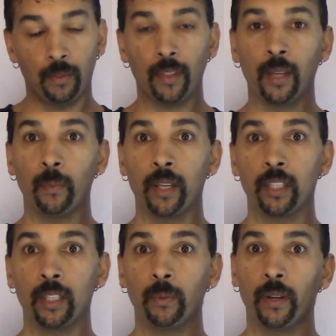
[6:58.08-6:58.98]
That way
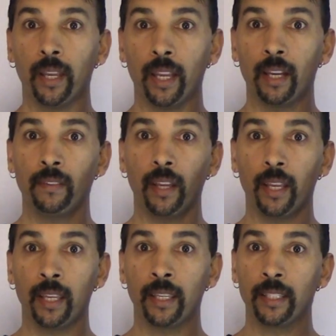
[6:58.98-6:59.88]
you will have
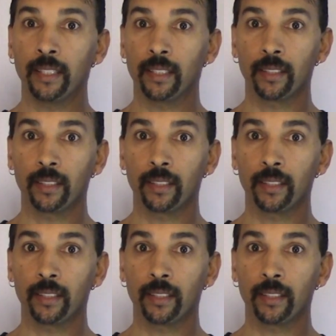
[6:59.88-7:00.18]
a